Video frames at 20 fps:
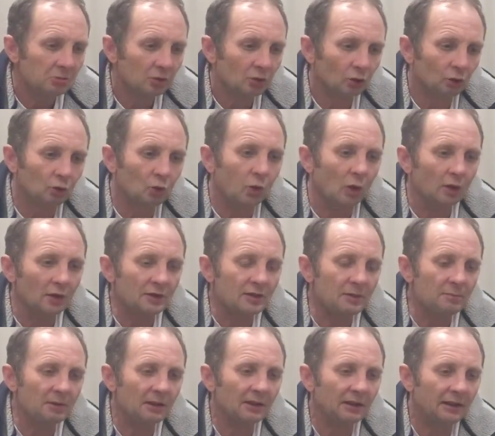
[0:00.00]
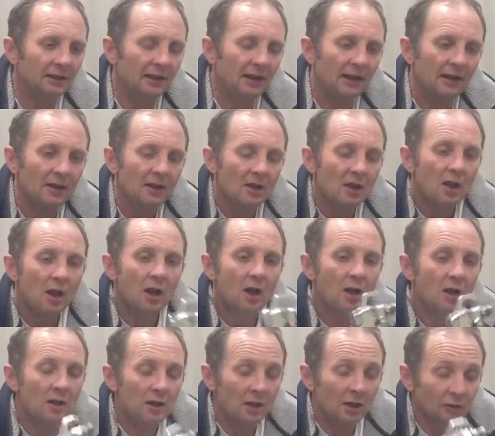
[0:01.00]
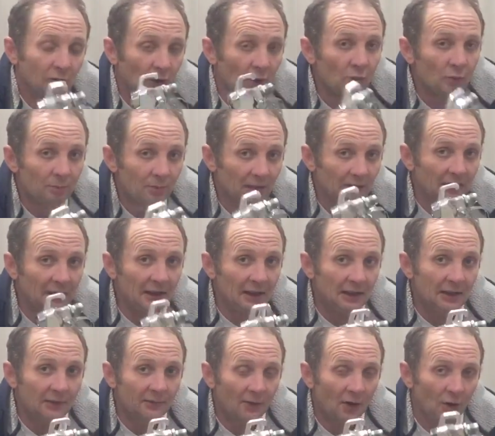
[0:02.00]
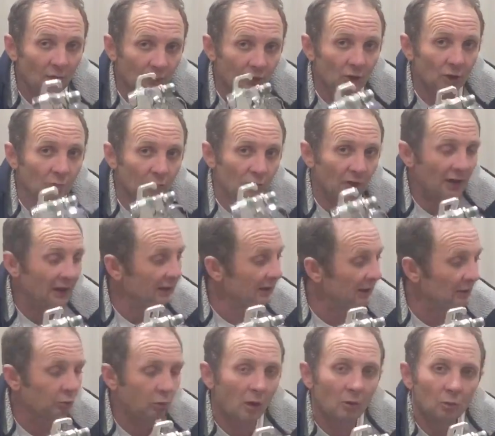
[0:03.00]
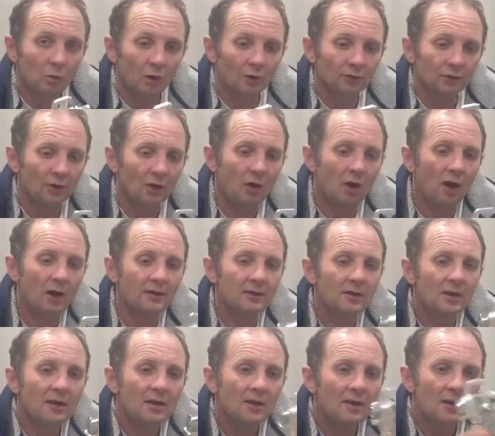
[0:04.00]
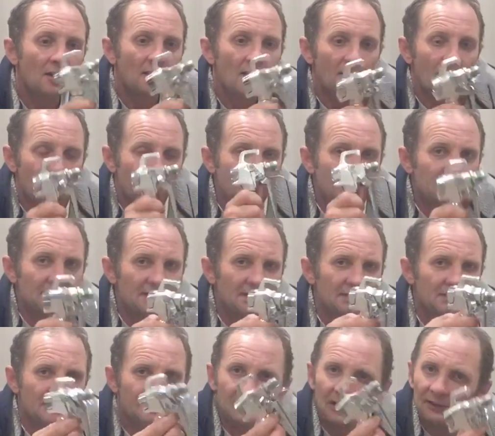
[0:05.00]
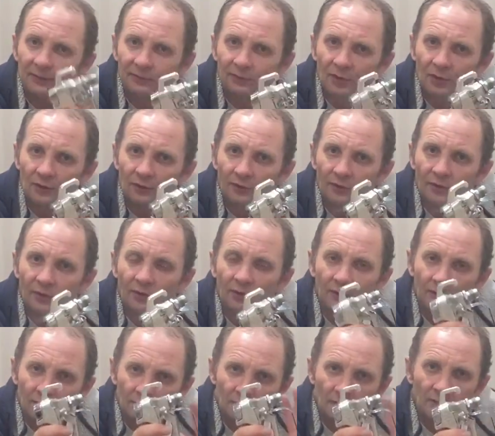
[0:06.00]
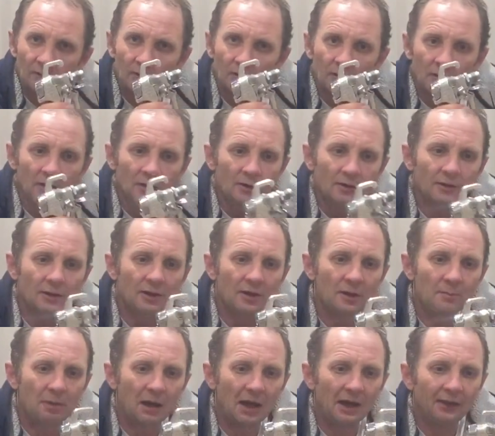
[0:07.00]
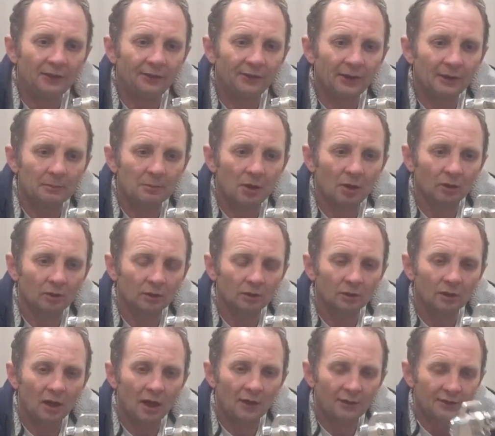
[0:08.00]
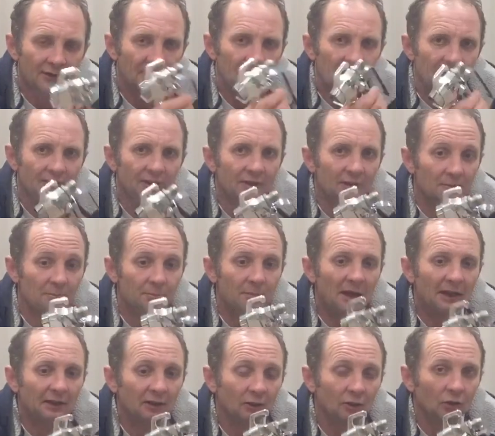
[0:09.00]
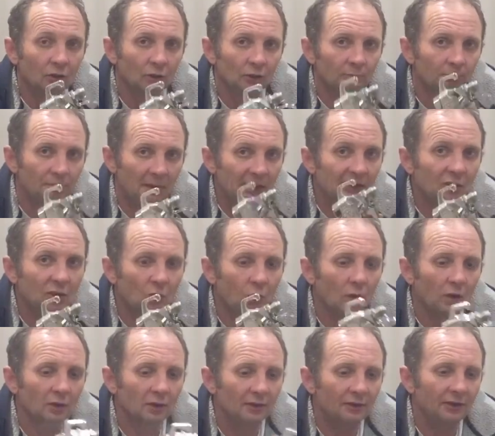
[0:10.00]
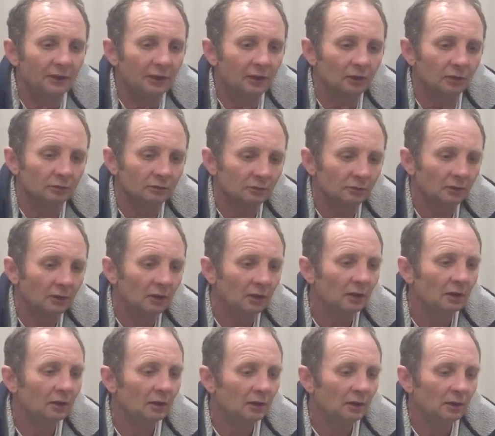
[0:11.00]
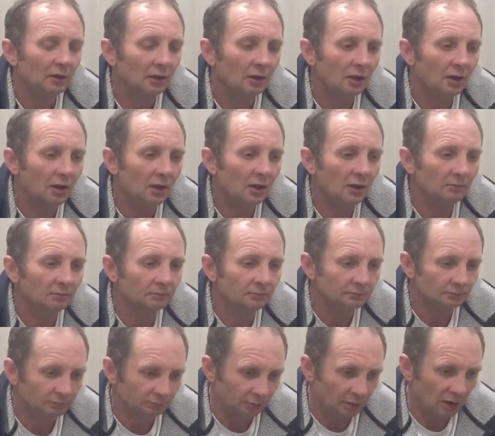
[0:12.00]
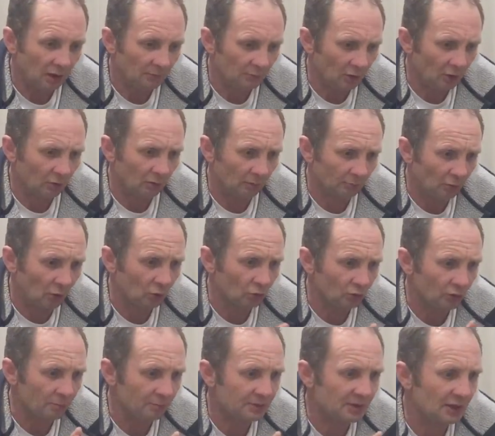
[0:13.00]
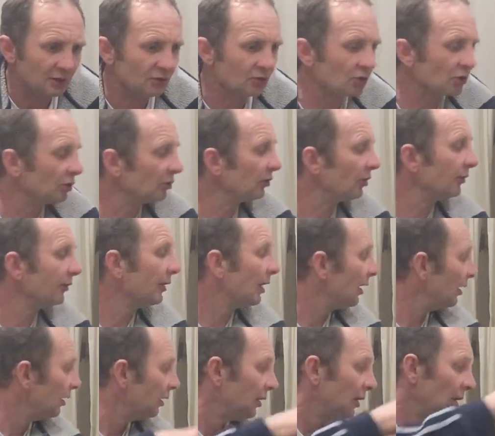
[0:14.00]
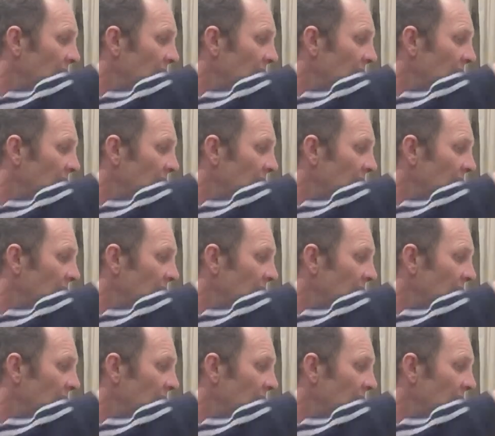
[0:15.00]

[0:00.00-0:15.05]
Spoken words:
Good quality bit of kit. I do believe on the upgraded 119, this is different than the basic model. I think this is a better gun, better quality gun. But I'm not 100% sure on that.